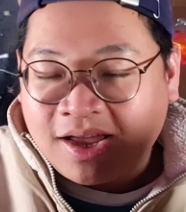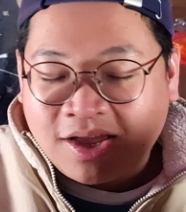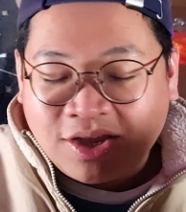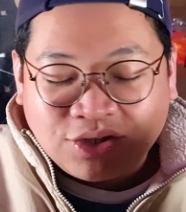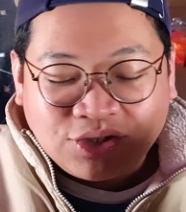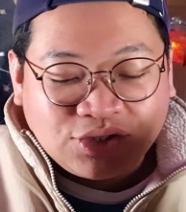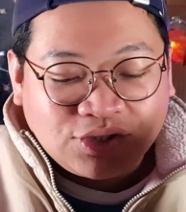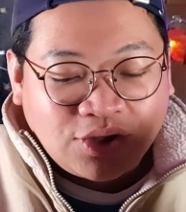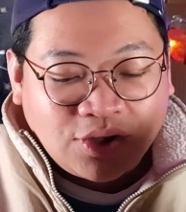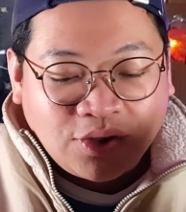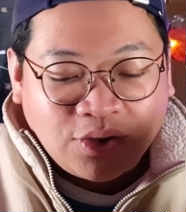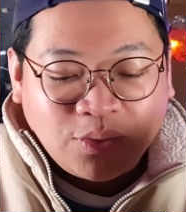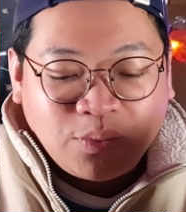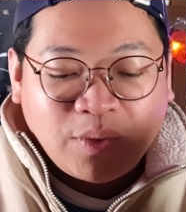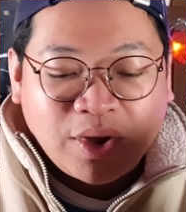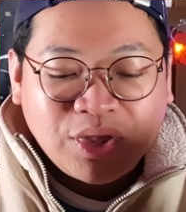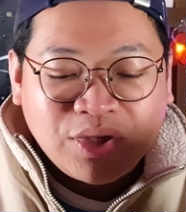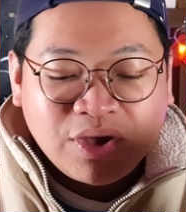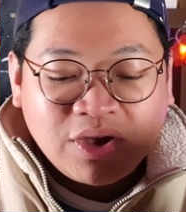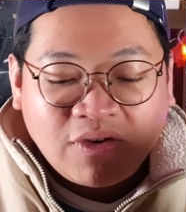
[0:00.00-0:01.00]
So
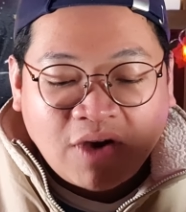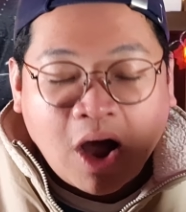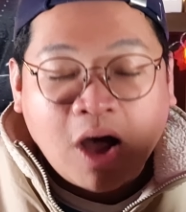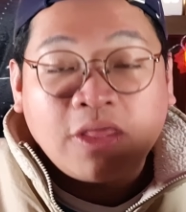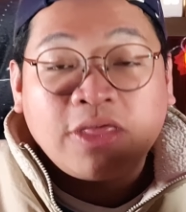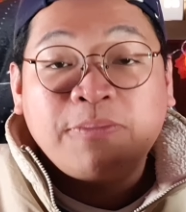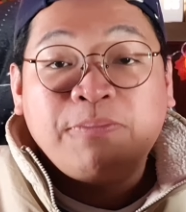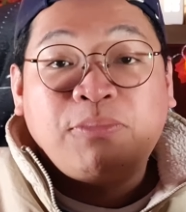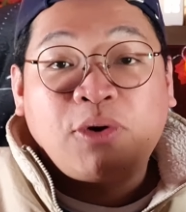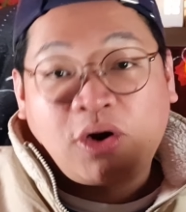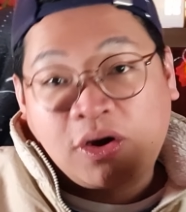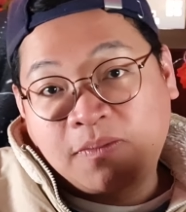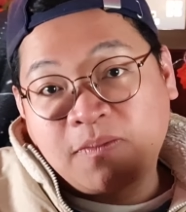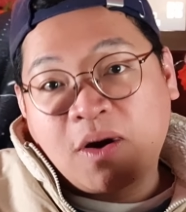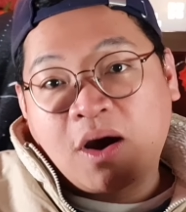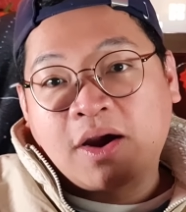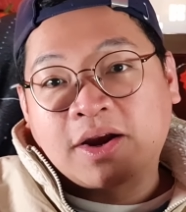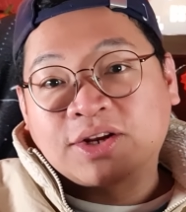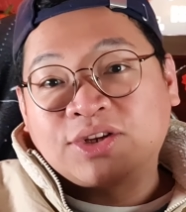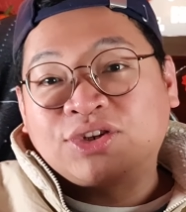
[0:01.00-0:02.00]
when you got the
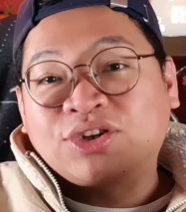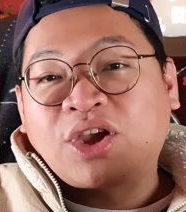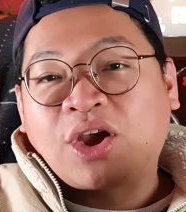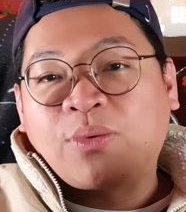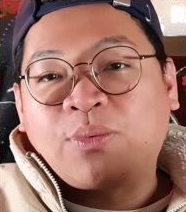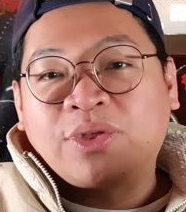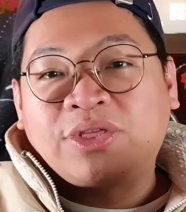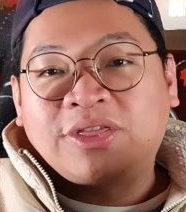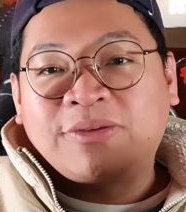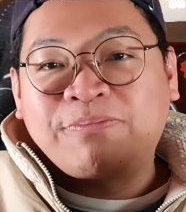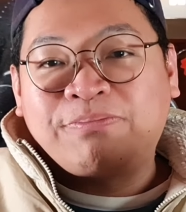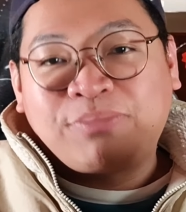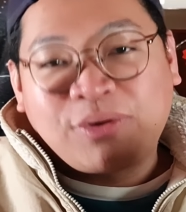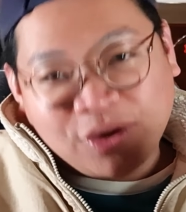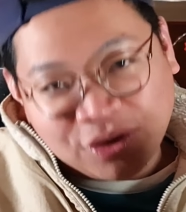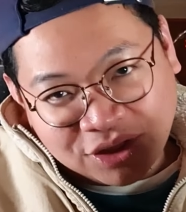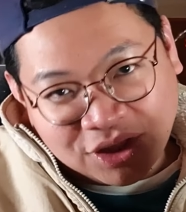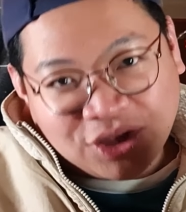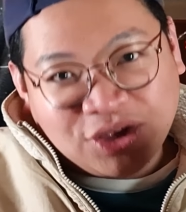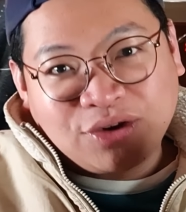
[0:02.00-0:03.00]
bookmark to go with the
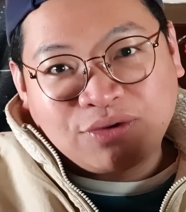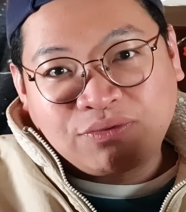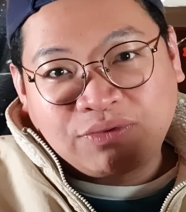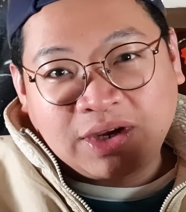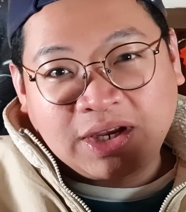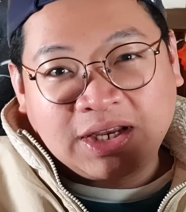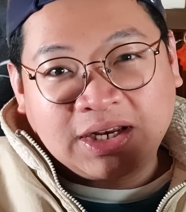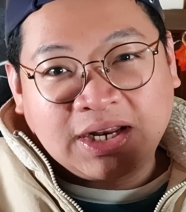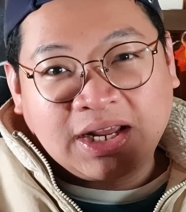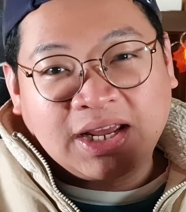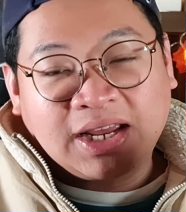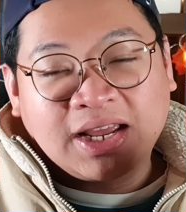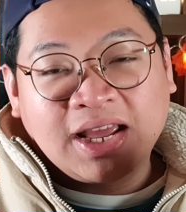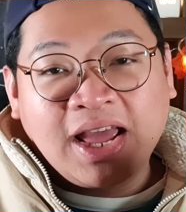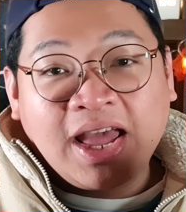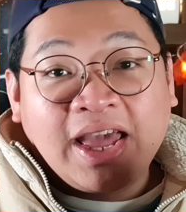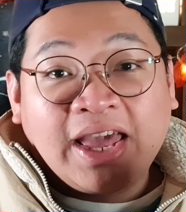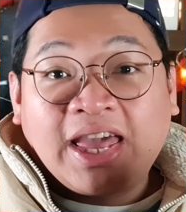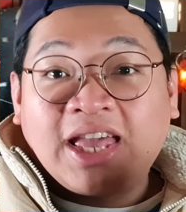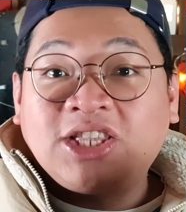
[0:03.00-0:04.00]
book that you're reading,
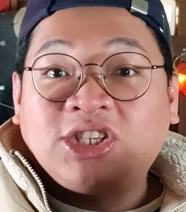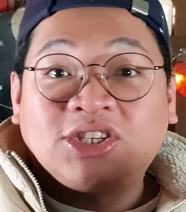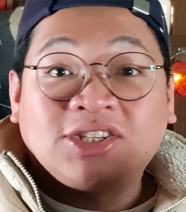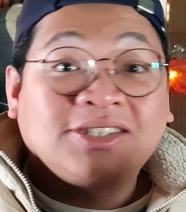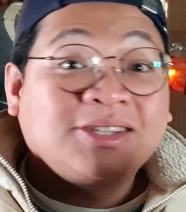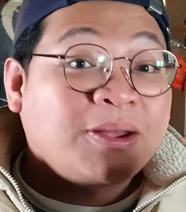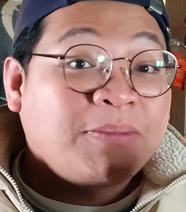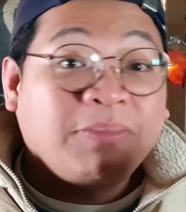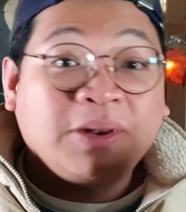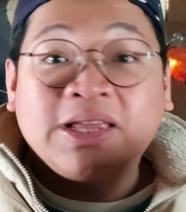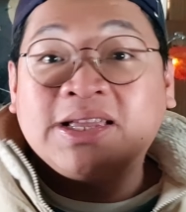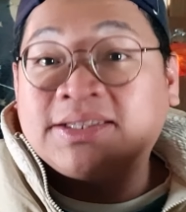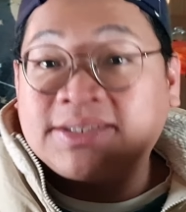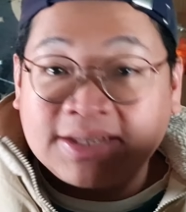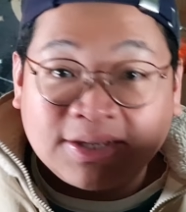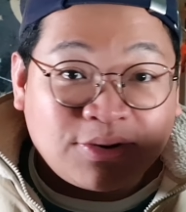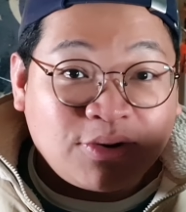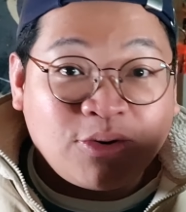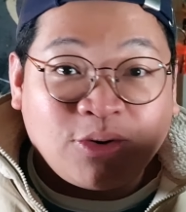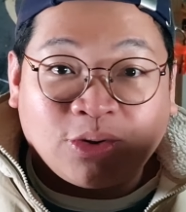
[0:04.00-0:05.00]
it just completes
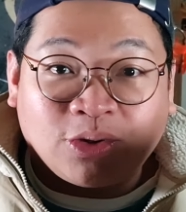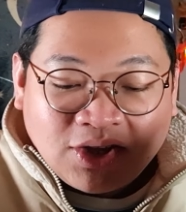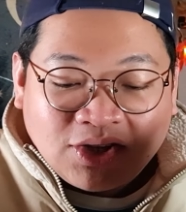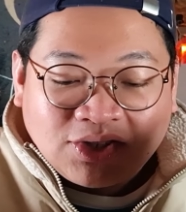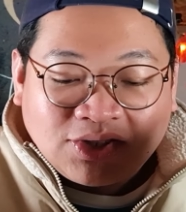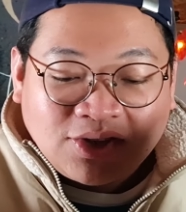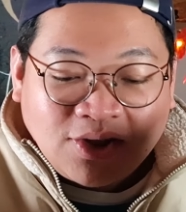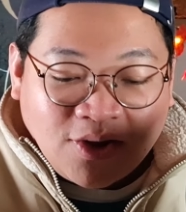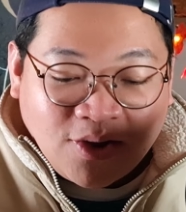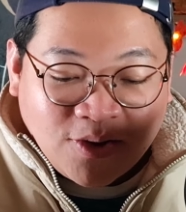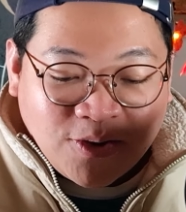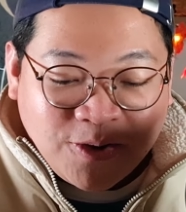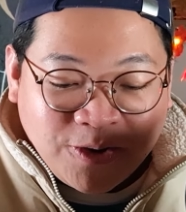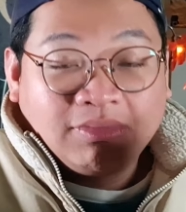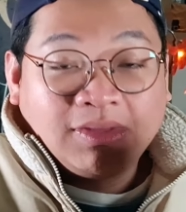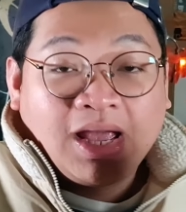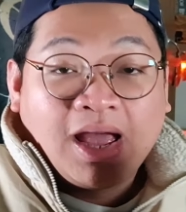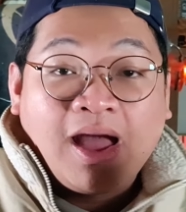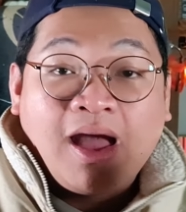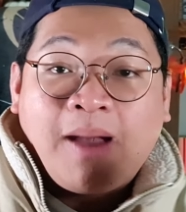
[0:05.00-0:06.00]
it all. So
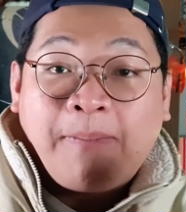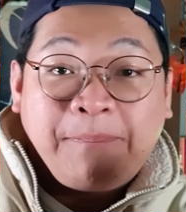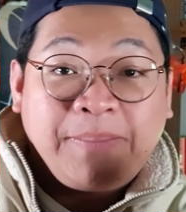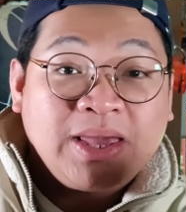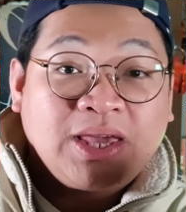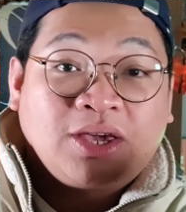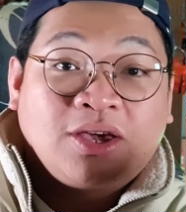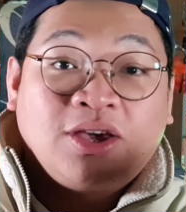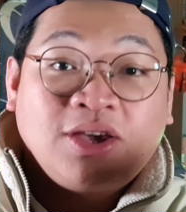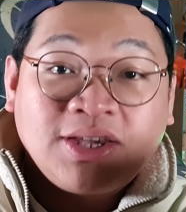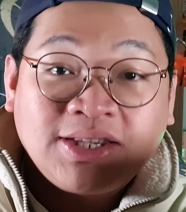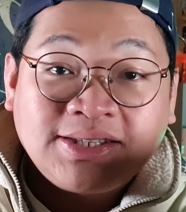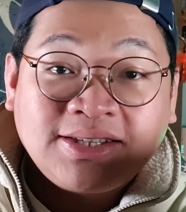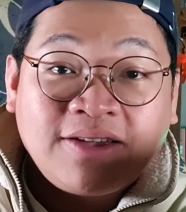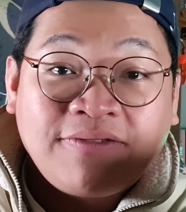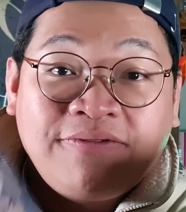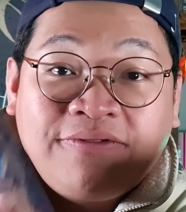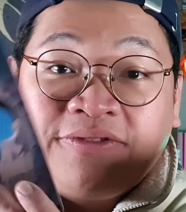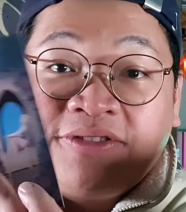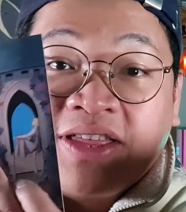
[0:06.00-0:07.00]
because
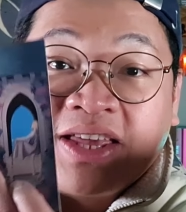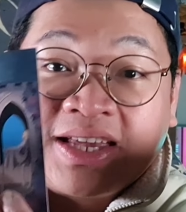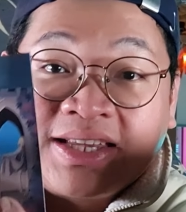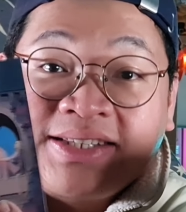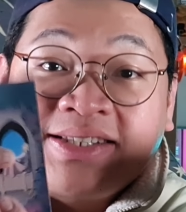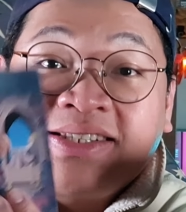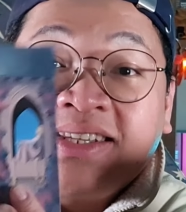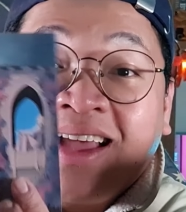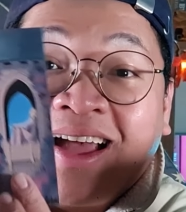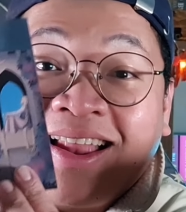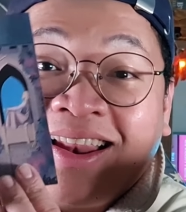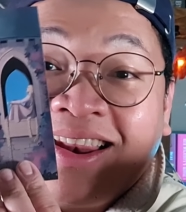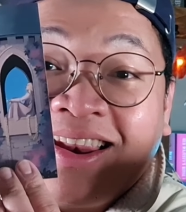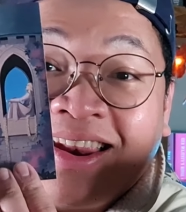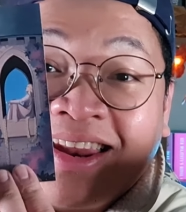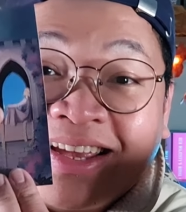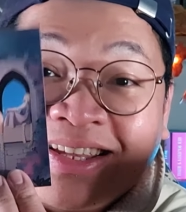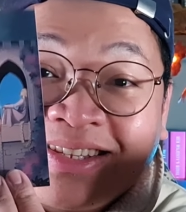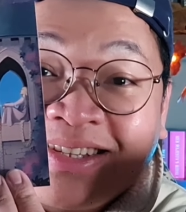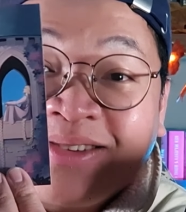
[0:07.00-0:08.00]
of this
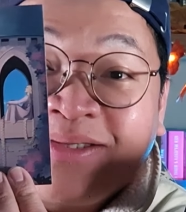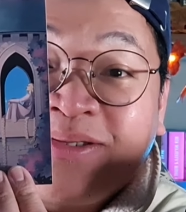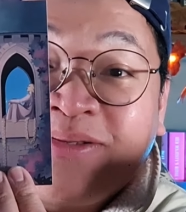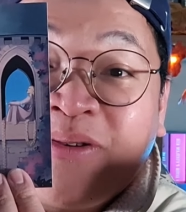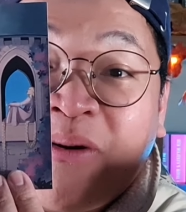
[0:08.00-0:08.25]
little